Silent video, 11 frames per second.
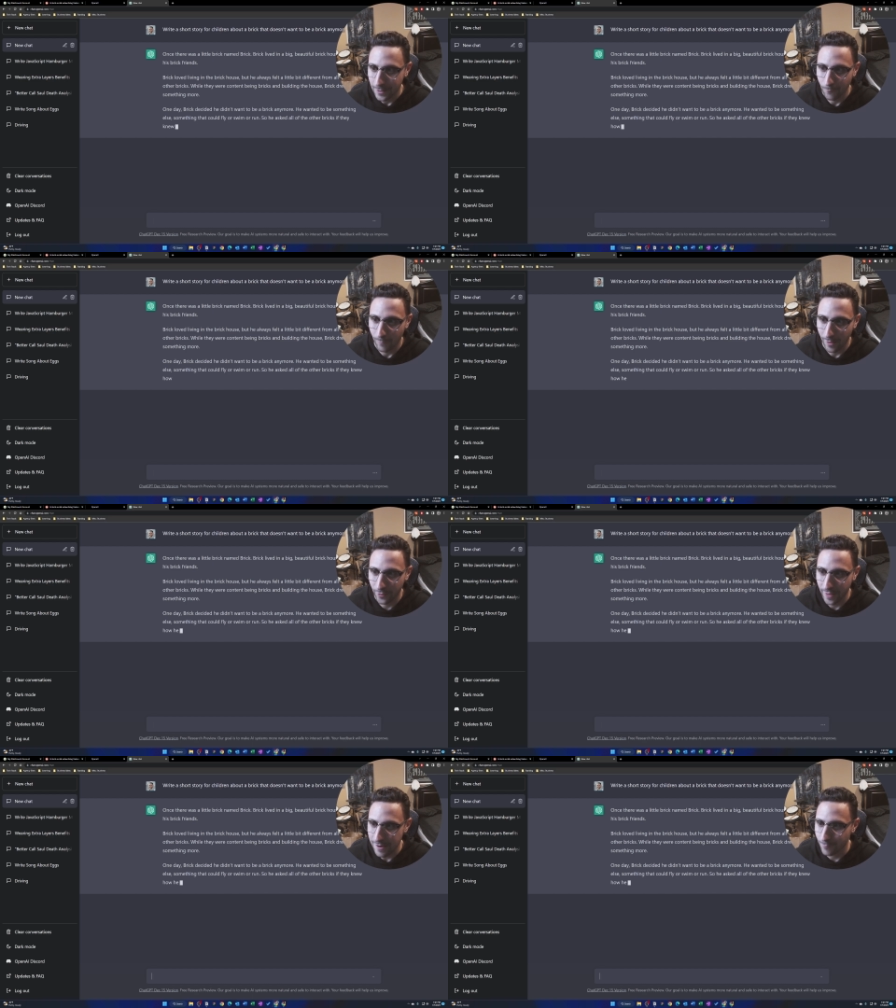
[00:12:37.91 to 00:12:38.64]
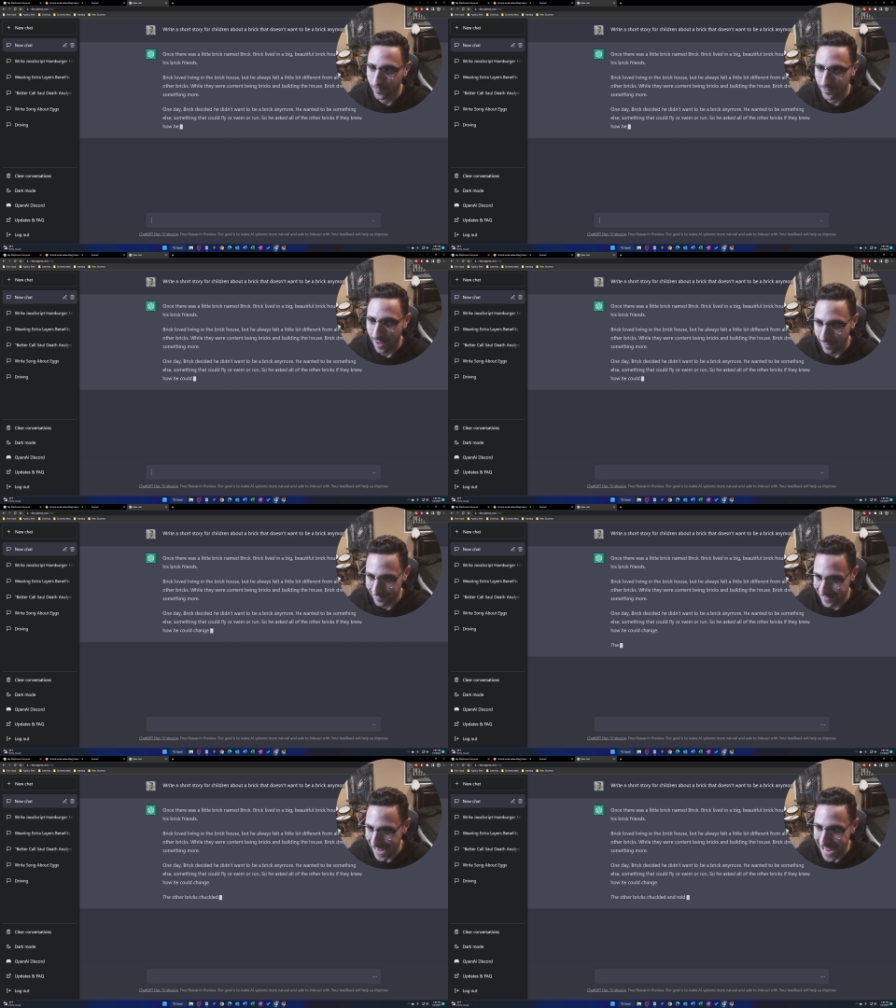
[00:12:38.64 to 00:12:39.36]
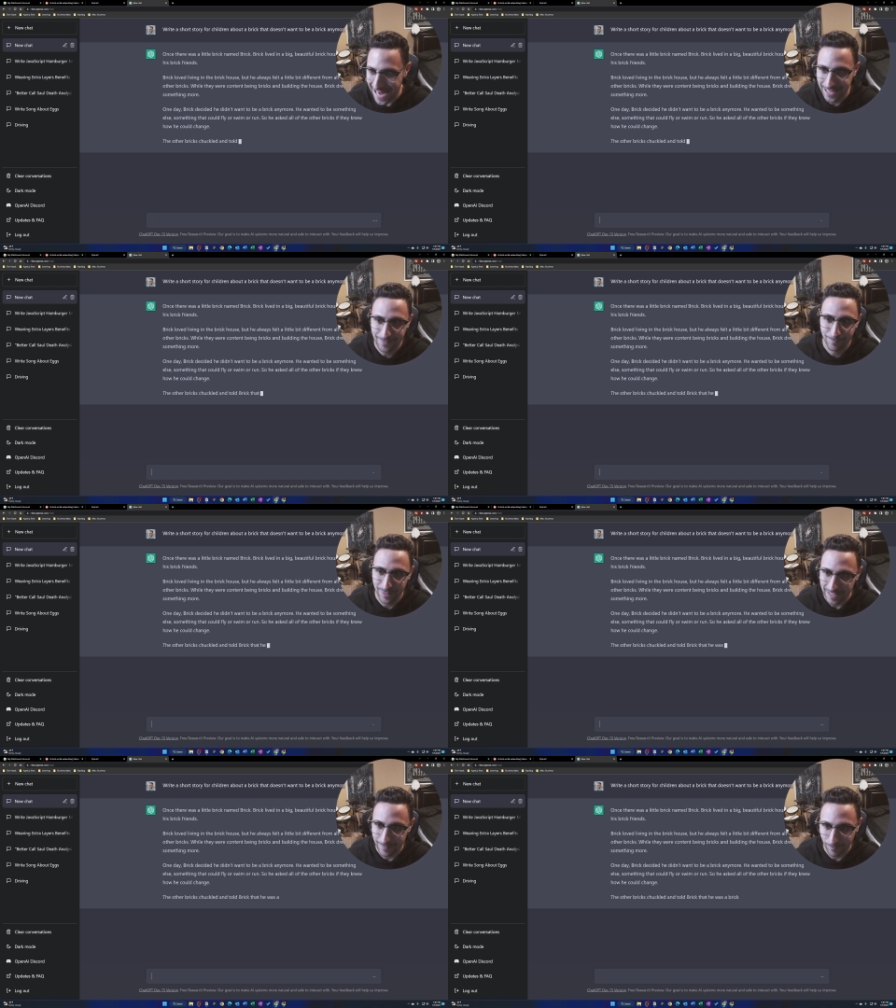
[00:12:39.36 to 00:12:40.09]
While they were content
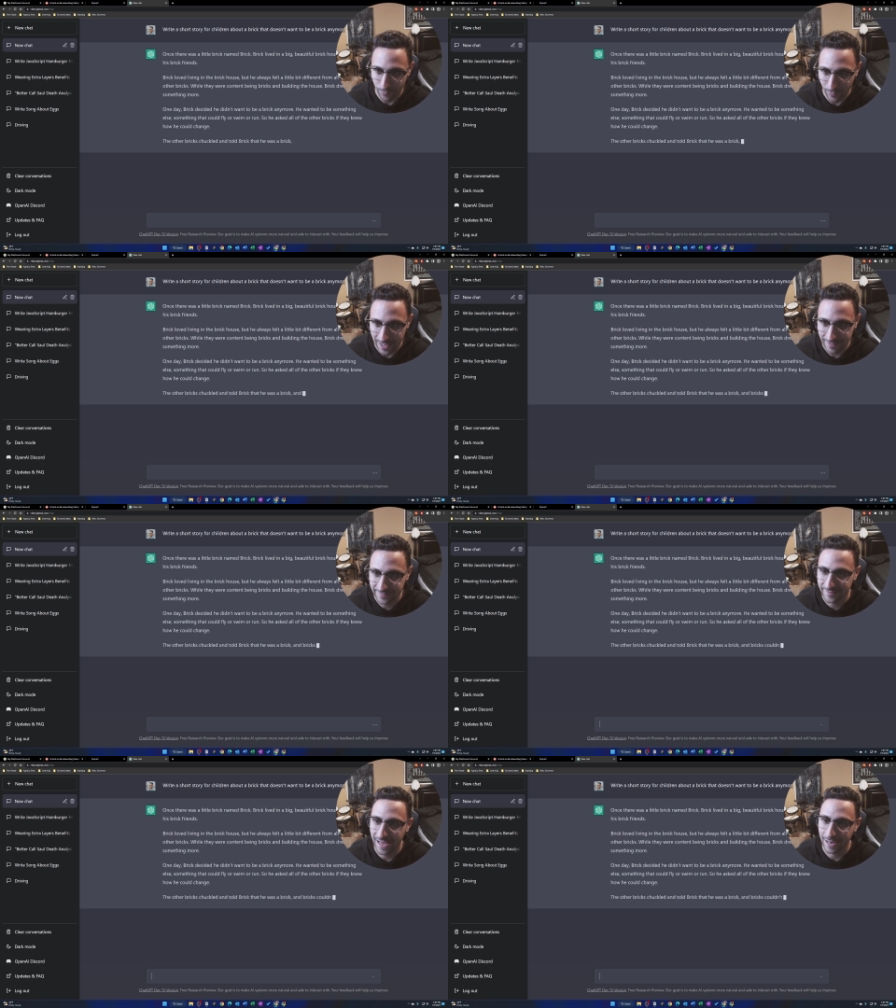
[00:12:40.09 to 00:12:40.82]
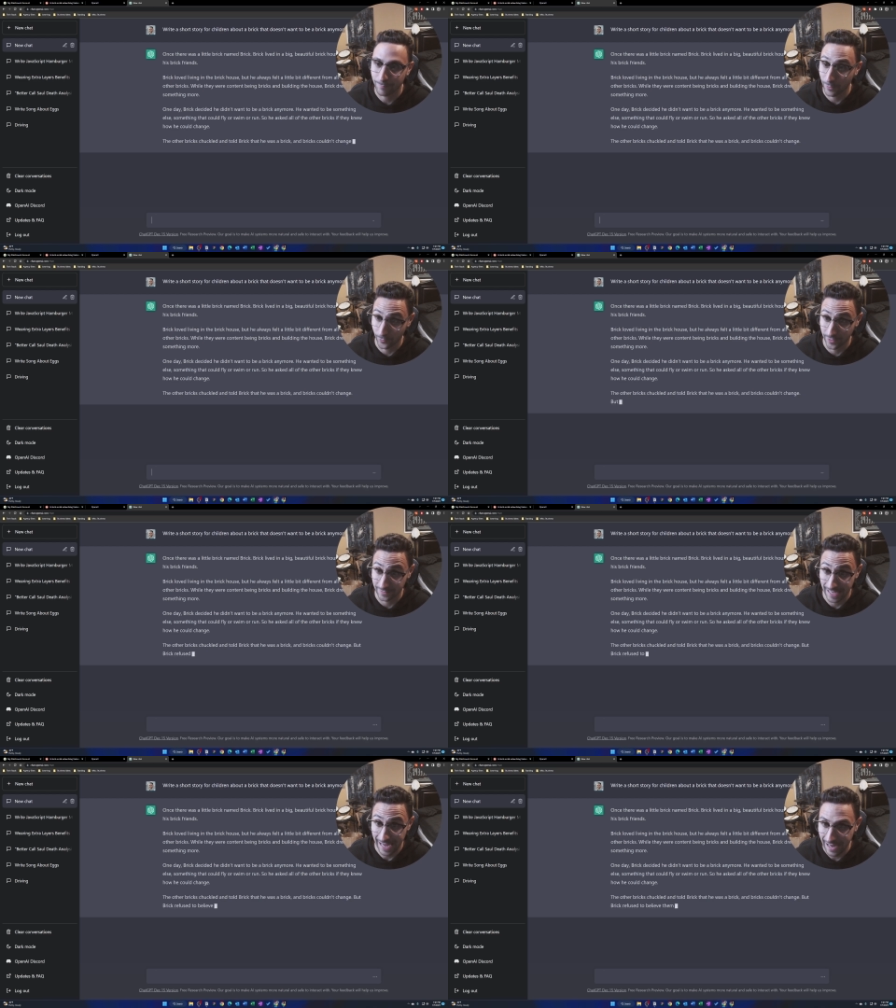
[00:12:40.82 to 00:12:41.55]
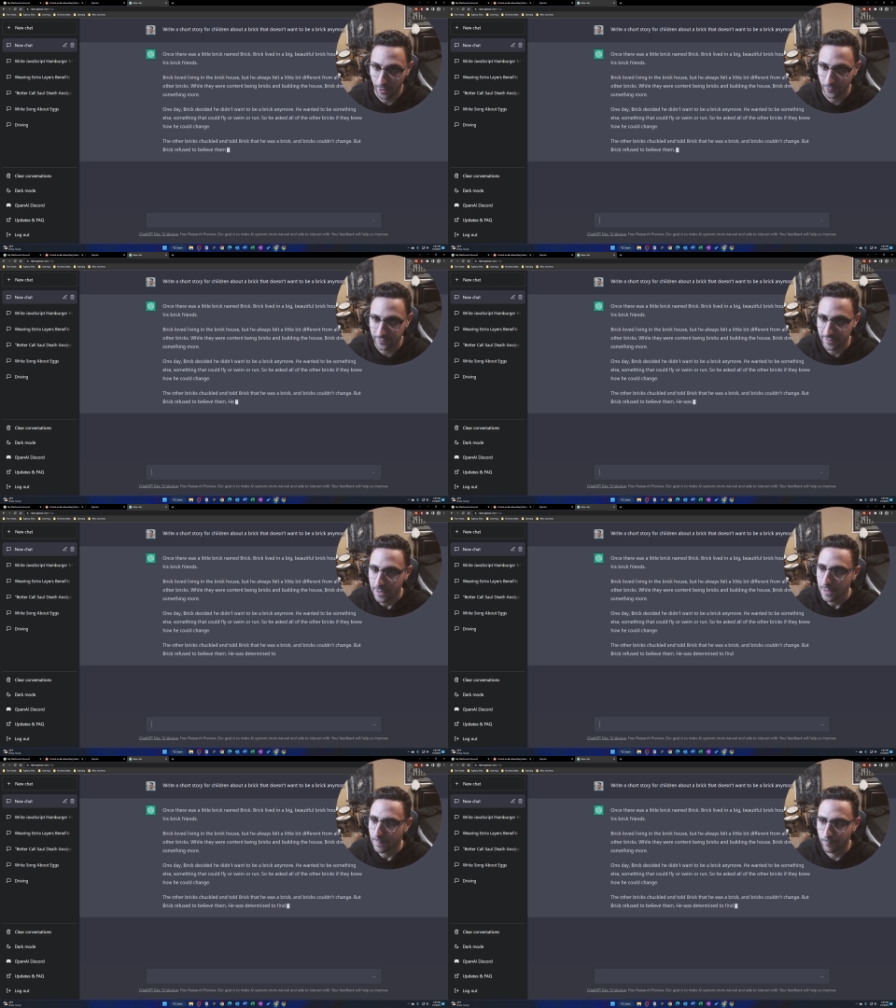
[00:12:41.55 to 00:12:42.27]
being bricks and building the house,
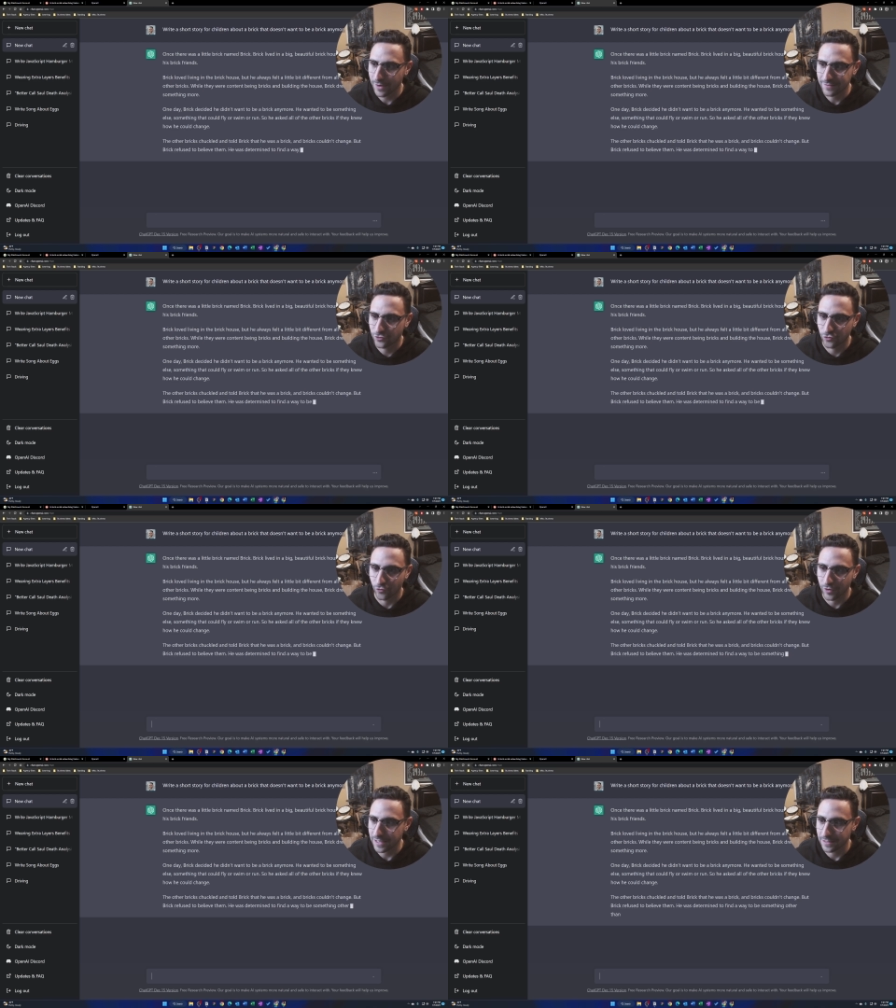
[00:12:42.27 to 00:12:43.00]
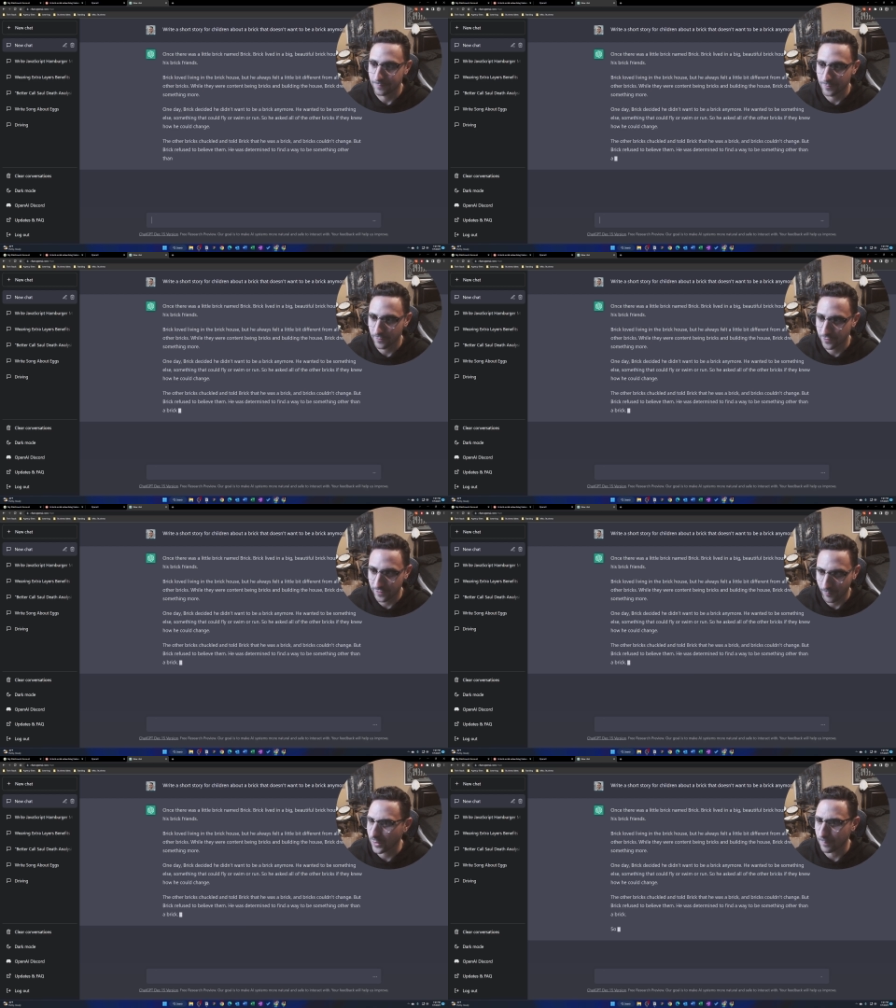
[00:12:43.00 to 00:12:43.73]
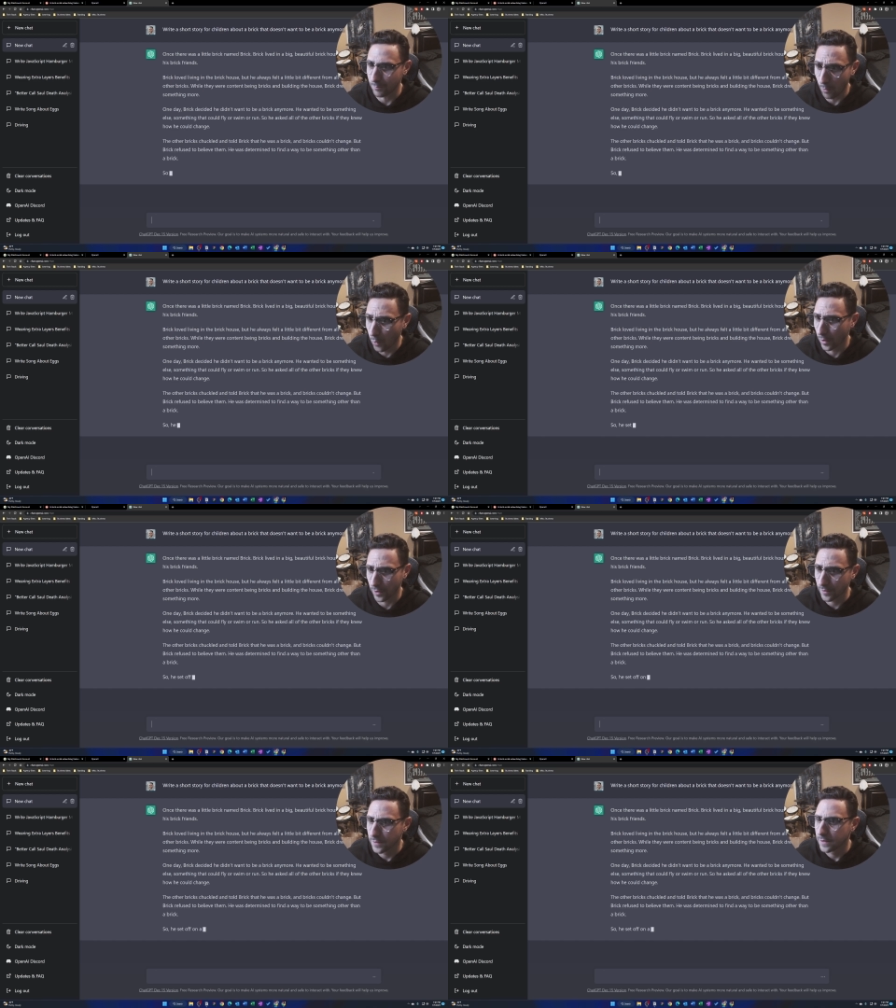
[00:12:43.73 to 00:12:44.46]
Brick dreamed of something more.